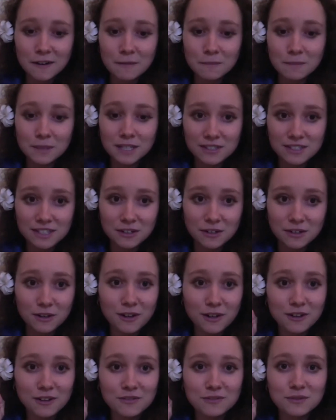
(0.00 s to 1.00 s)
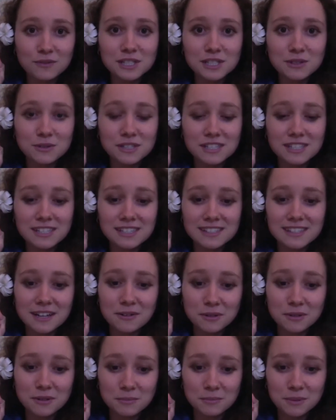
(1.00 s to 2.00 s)
because there are a lot of resources that
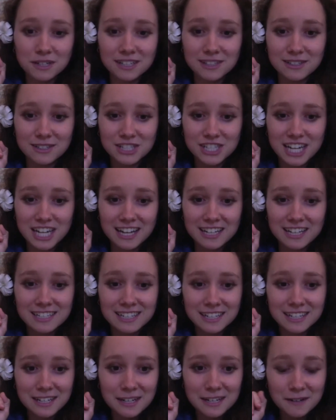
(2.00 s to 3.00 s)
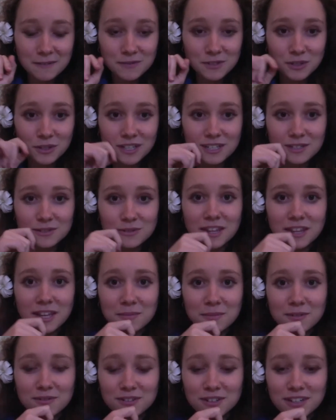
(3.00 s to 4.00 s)
were put in the chat. So you can do that
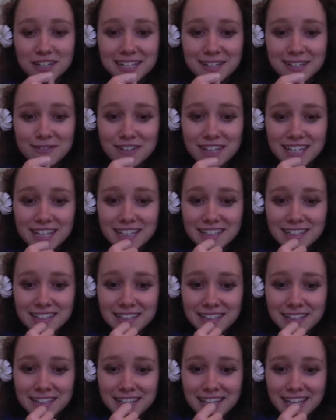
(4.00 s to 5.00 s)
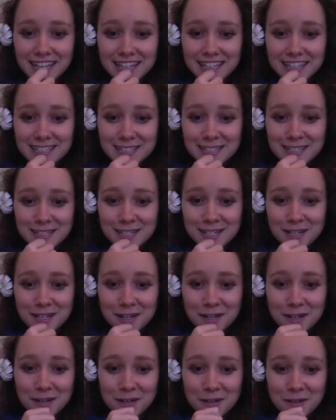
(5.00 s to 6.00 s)
before leaving. And
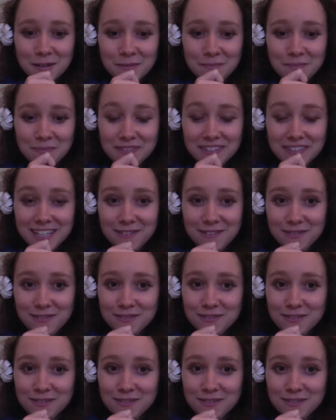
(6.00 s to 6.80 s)
if,